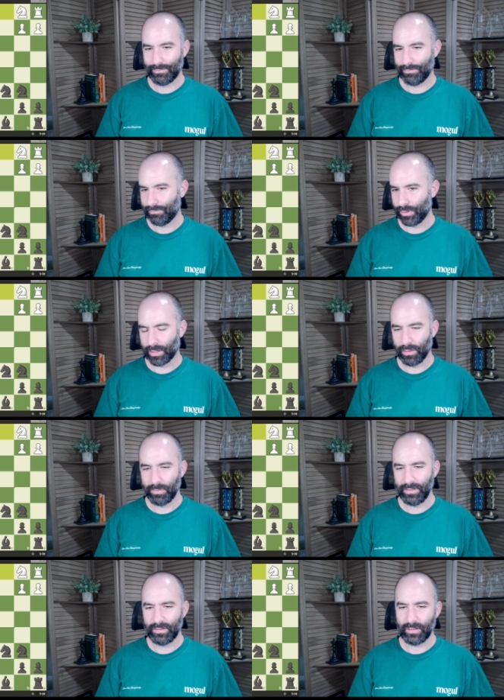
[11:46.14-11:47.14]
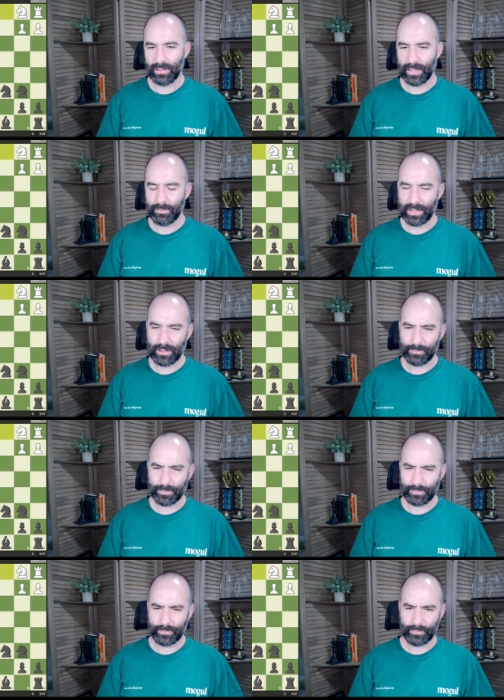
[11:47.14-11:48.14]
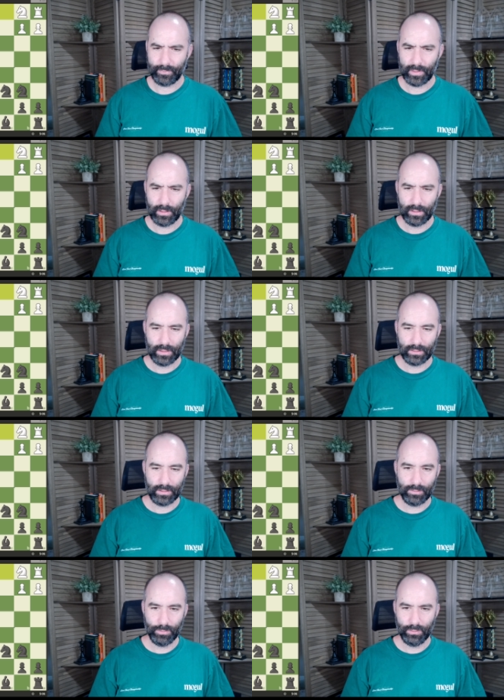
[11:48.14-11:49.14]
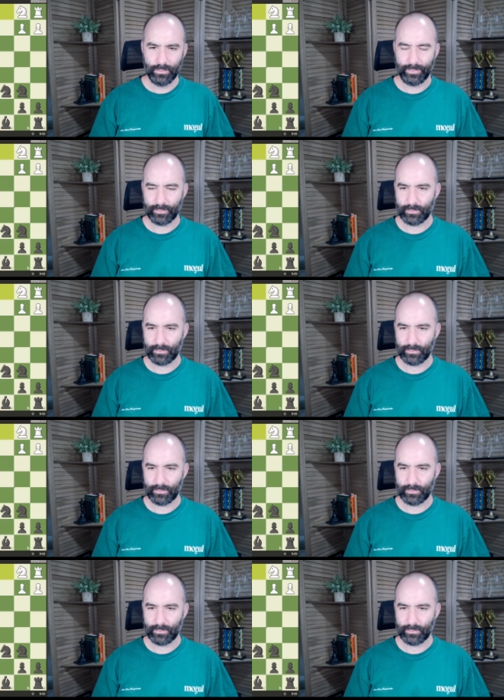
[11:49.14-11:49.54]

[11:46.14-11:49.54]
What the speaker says: bring all the pieces into the game. Now, this move,